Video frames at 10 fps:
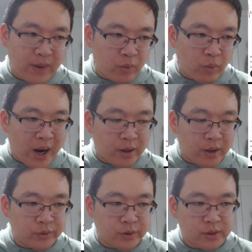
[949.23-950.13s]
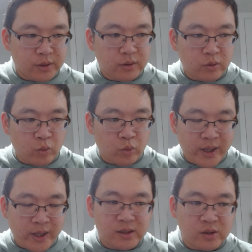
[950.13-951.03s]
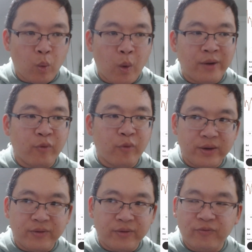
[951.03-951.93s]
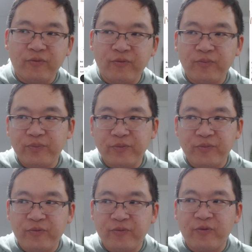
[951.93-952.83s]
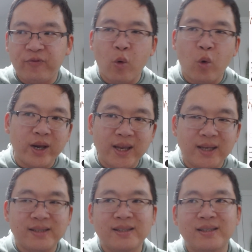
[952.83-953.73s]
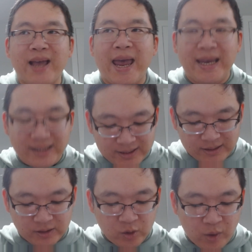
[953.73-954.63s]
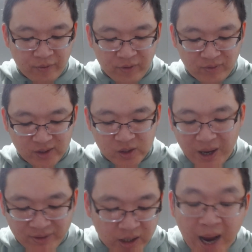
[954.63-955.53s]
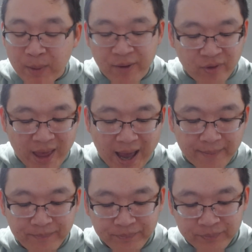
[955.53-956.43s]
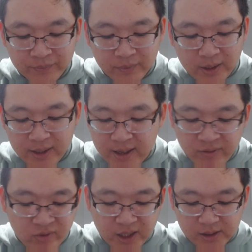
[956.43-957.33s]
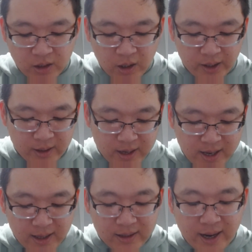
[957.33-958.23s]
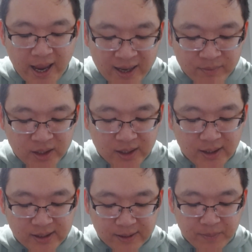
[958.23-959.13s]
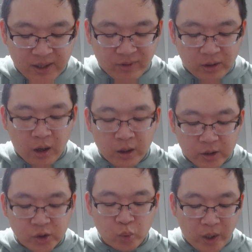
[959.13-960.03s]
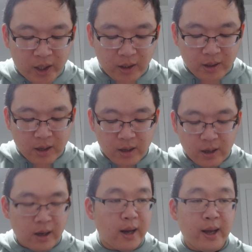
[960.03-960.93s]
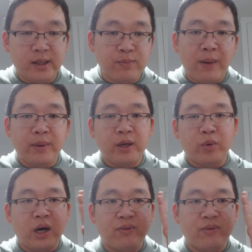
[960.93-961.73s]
around when it hits 140, 48 to 150. So I have a timeline for that, and then Nvidia is gone. And then AMD is a bit of a longer swing. It's probably going to